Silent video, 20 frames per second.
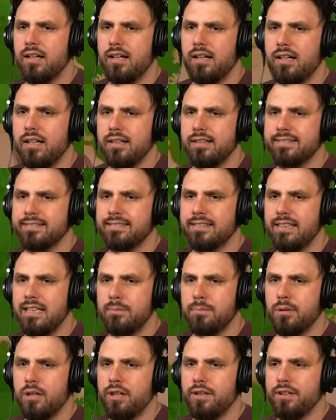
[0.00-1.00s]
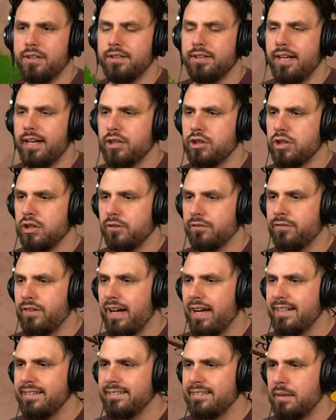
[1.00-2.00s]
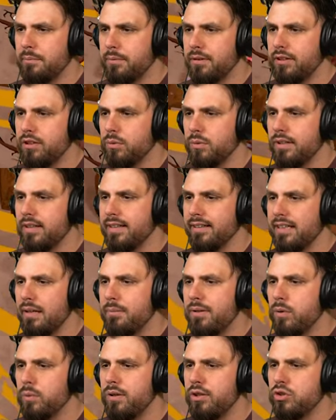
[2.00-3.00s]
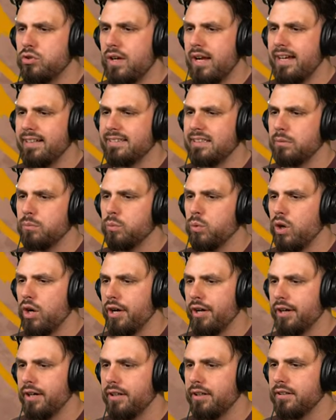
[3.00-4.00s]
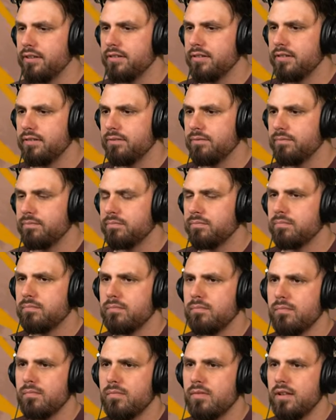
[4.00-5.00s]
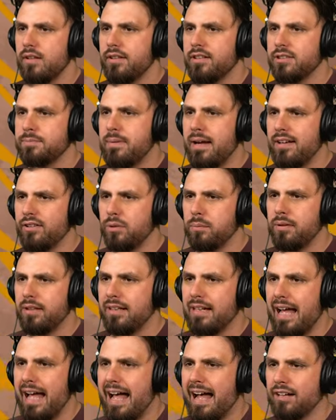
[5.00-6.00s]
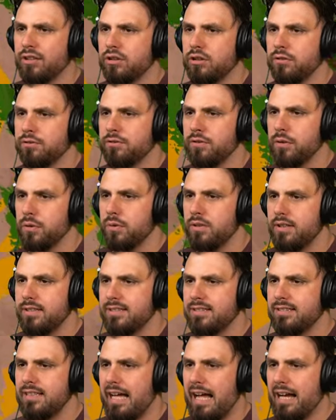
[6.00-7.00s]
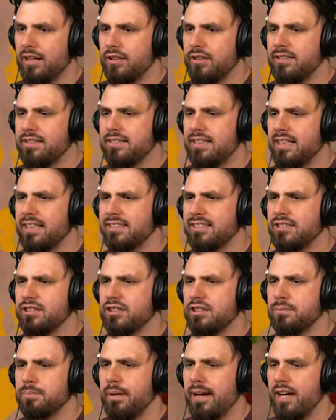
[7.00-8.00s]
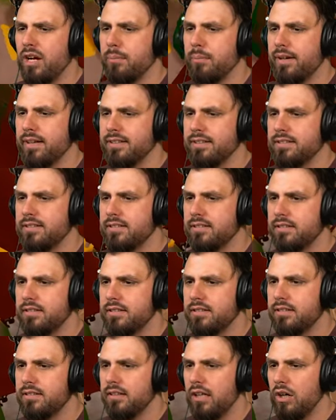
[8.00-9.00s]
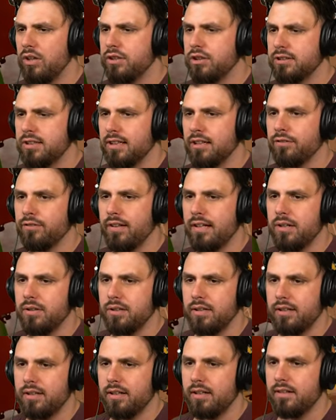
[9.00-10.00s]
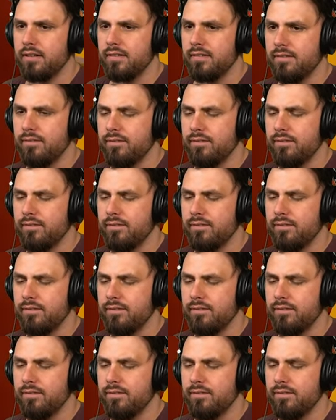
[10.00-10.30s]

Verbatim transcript: Uh, sleep on the deck chair. Find something to eat. I mean, we drank some water. There's bound to be like actual food. Is this actually? I guess it's just biomass. Oh, just like a flower. Okay.